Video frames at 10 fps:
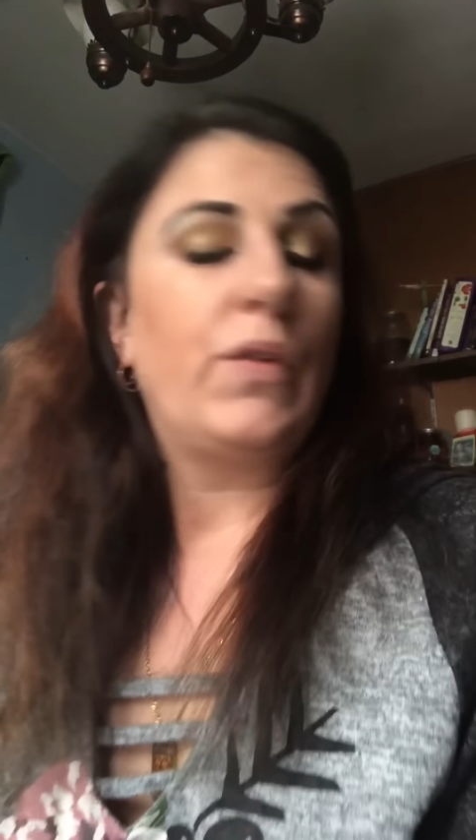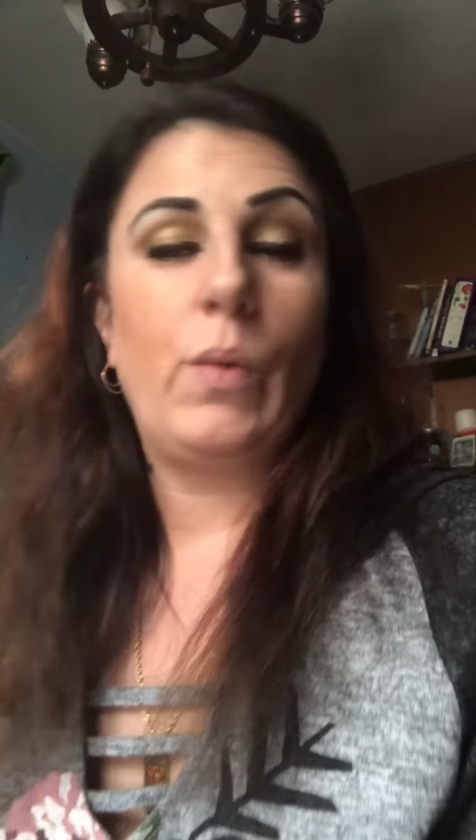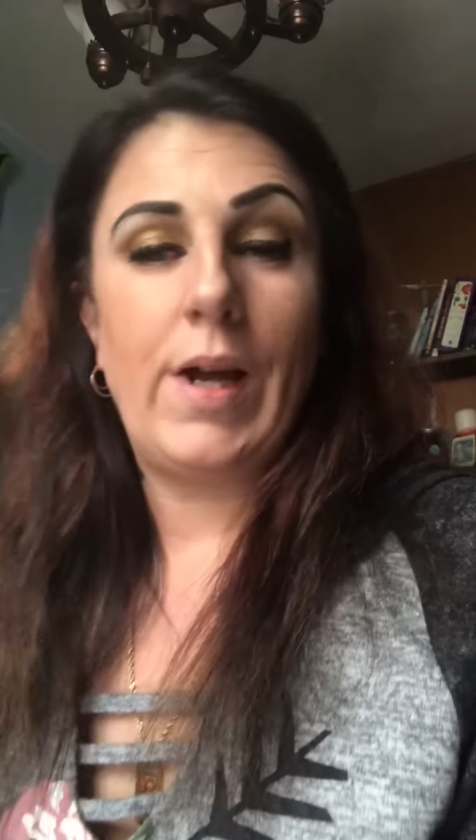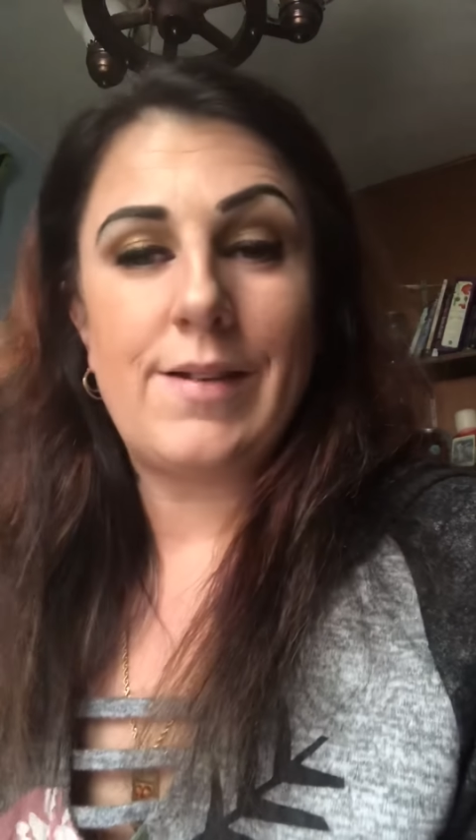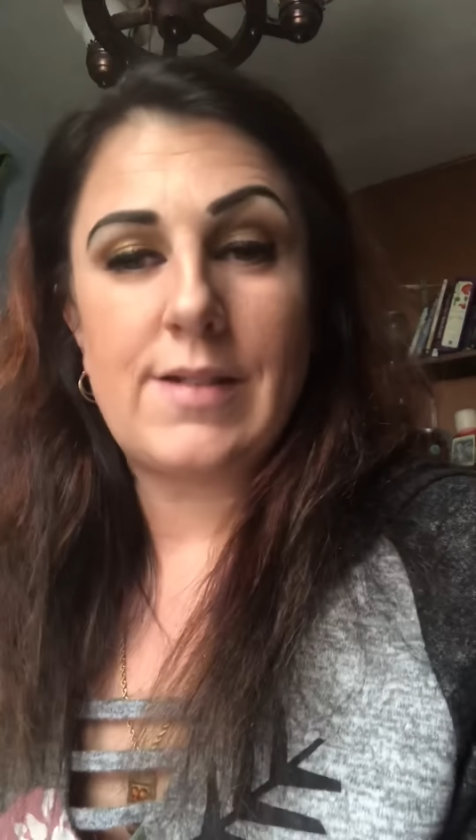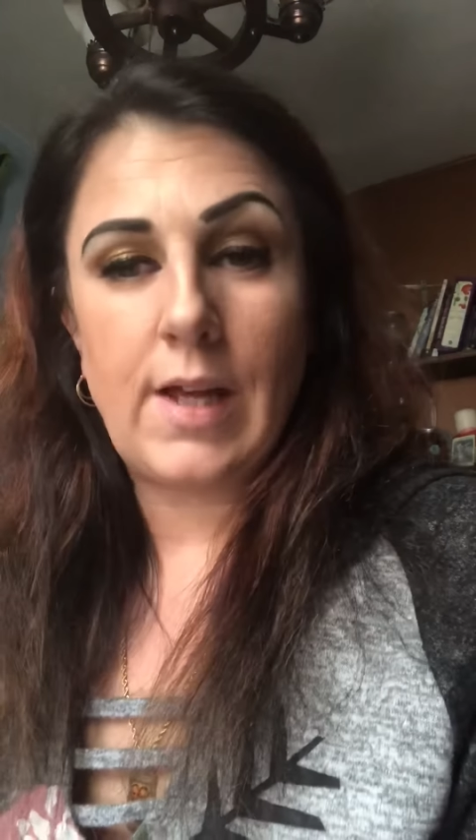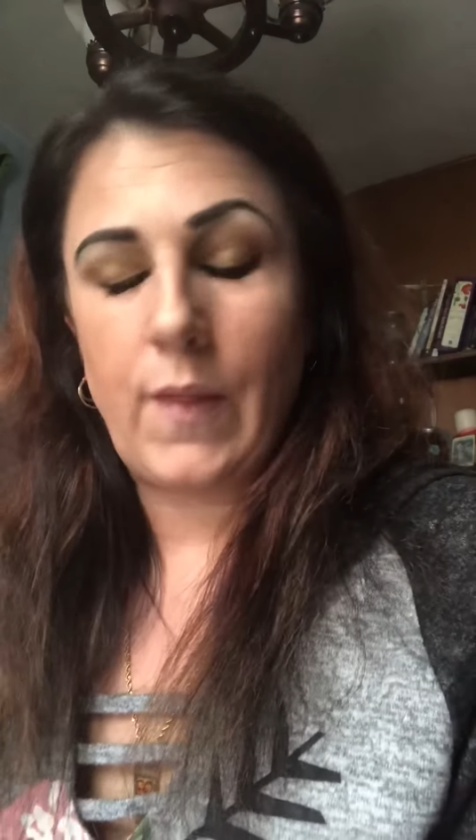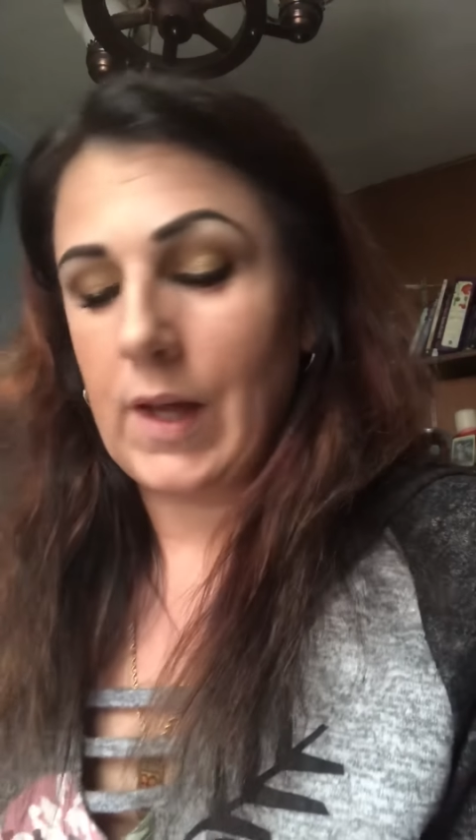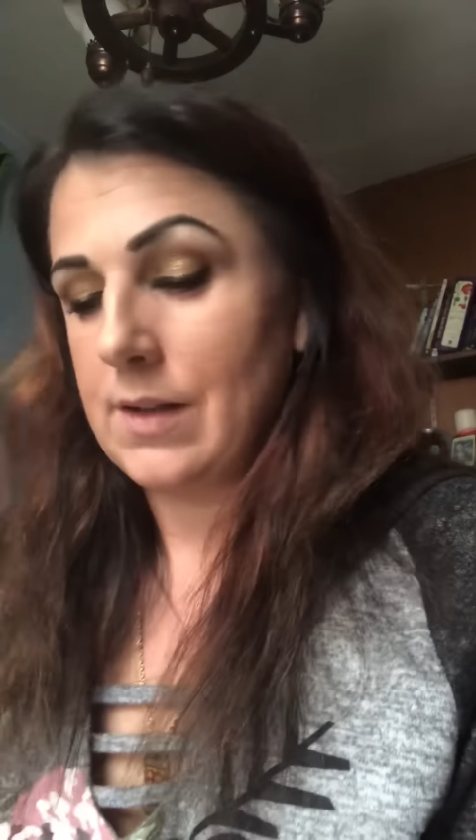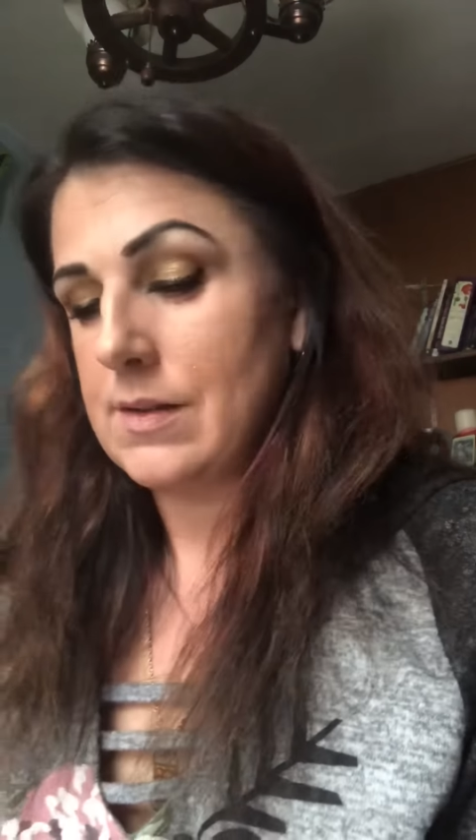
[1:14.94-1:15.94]
way I say
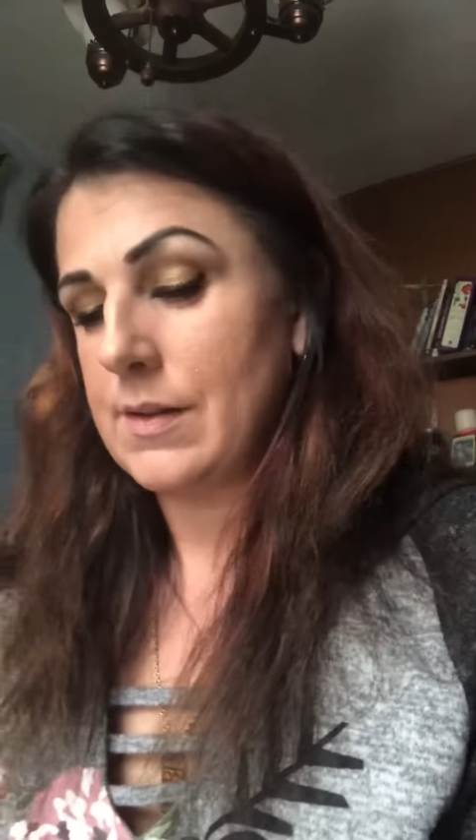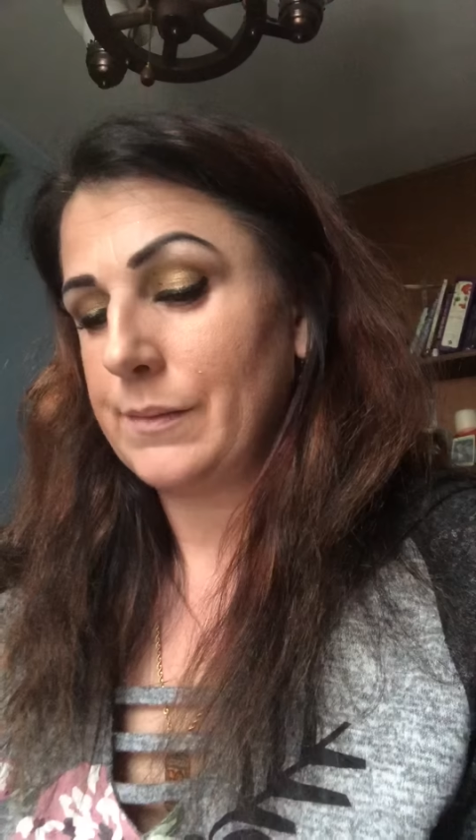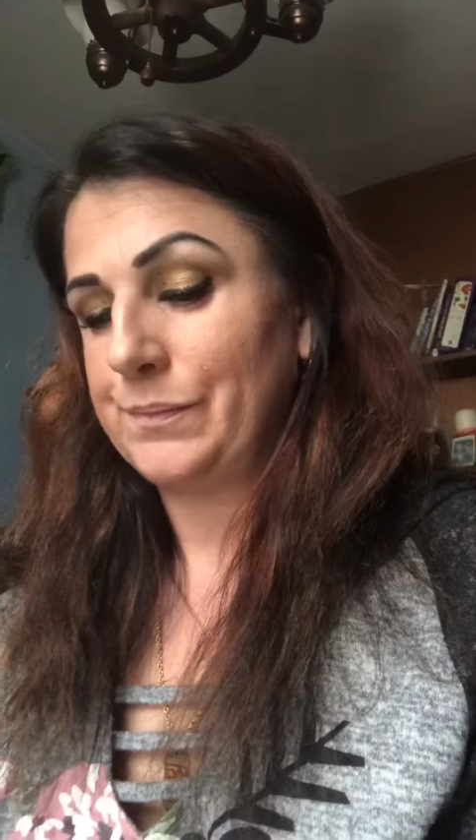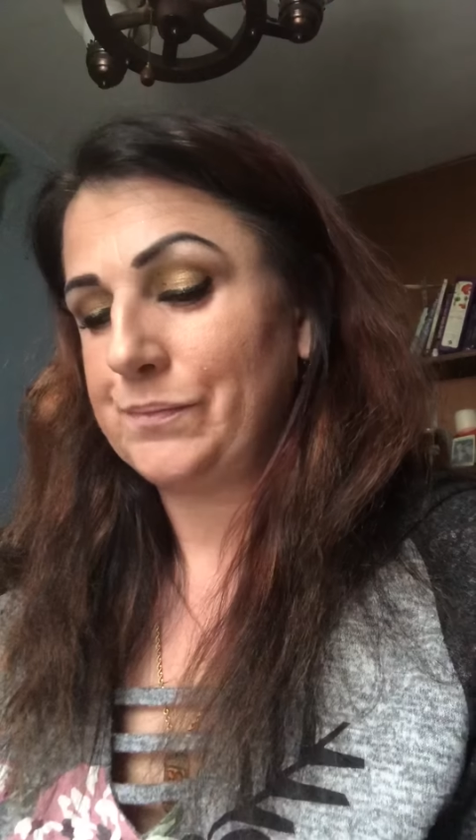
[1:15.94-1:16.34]
things.